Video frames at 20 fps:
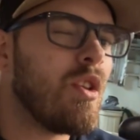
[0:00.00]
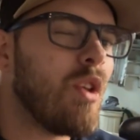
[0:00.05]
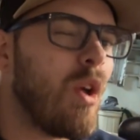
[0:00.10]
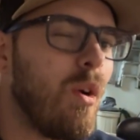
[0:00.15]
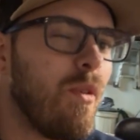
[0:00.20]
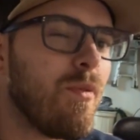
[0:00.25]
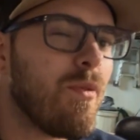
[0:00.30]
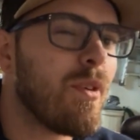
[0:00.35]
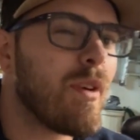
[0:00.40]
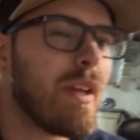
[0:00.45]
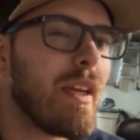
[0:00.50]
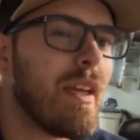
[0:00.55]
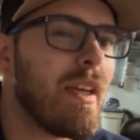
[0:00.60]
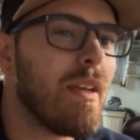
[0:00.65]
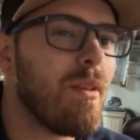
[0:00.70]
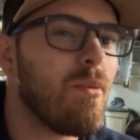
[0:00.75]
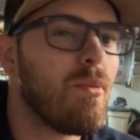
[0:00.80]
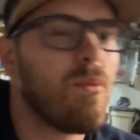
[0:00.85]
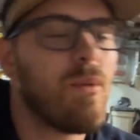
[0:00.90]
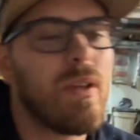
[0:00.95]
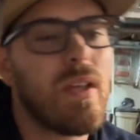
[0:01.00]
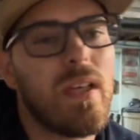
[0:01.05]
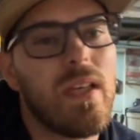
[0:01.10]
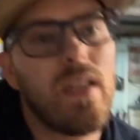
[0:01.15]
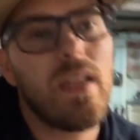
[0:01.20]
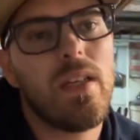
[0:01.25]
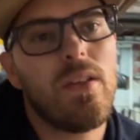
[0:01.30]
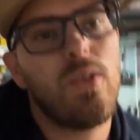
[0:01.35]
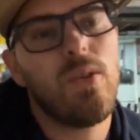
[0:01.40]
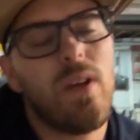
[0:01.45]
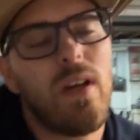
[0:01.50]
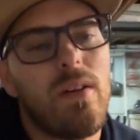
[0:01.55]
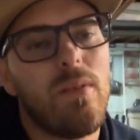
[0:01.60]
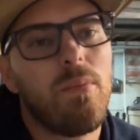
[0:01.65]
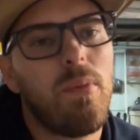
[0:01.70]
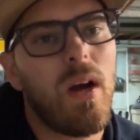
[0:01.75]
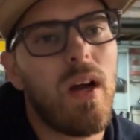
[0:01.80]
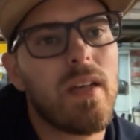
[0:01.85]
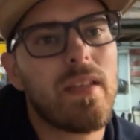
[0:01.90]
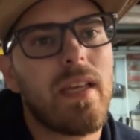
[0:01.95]
don't forget we do
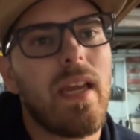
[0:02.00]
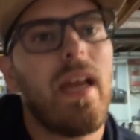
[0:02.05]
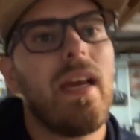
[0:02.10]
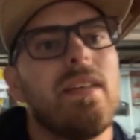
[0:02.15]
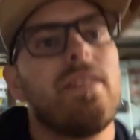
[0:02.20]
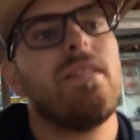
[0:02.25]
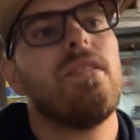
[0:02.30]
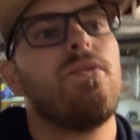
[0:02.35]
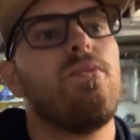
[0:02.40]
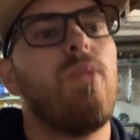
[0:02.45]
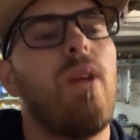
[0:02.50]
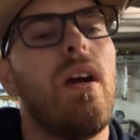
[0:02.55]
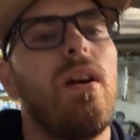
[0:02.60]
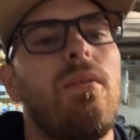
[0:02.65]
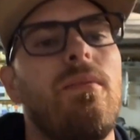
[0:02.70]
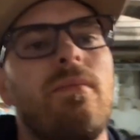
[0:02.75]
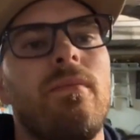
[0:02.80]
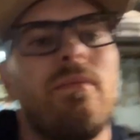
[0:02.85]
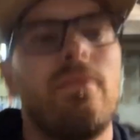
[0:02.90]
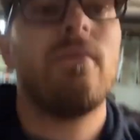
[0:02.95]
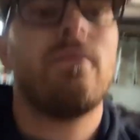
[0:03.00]
have a podcast as well.